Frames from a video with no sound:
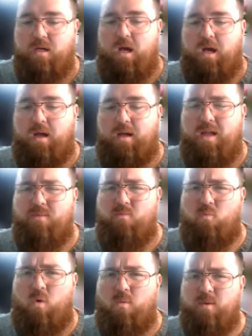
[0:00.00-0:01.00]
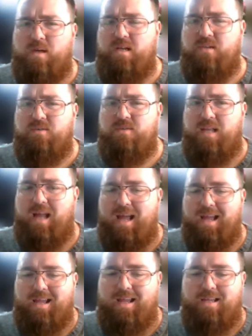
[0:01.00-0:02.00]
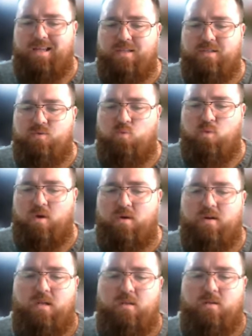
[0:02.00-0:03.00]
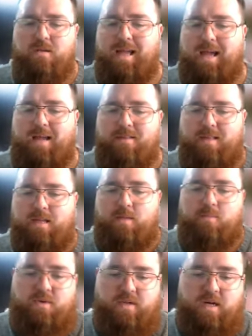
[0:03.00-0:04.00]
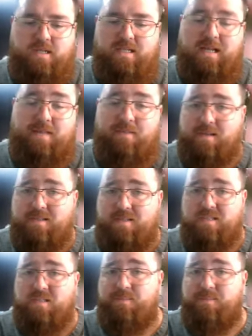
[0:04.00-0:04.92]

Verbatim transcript: Uh, and what we're going to do today is we're going to look at the production, athleticism,